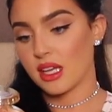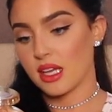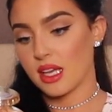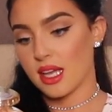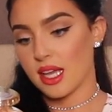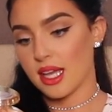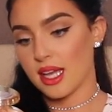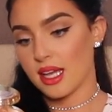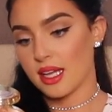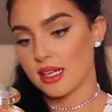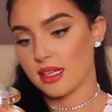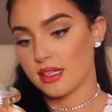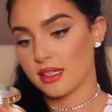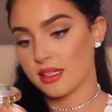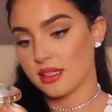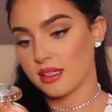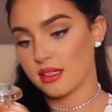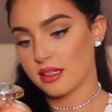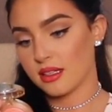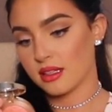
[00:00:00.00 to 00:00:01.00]

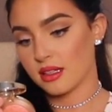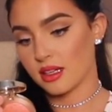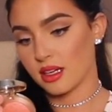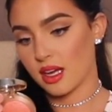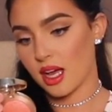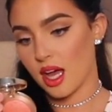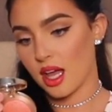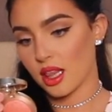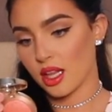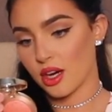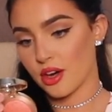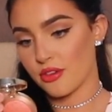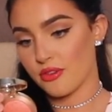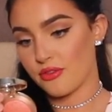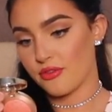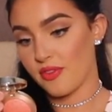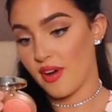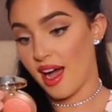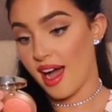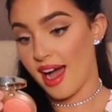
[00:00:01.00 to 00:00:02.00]
in the color
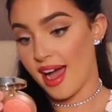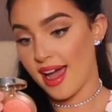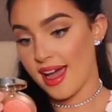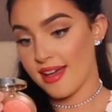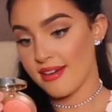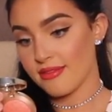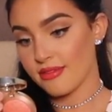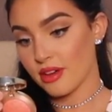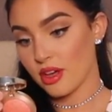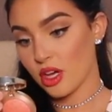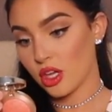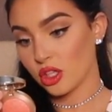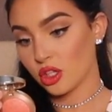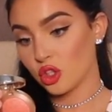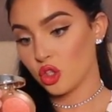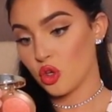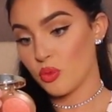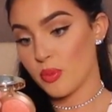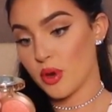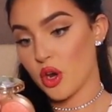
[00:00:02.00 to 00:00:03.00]
5,
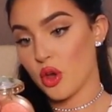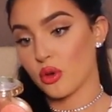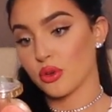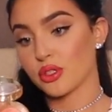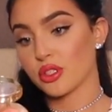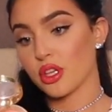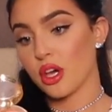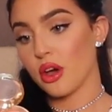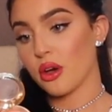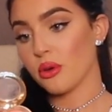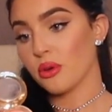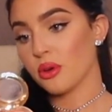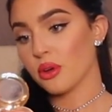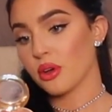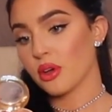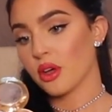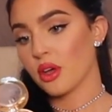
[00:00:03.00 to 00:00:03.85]
Luminoso.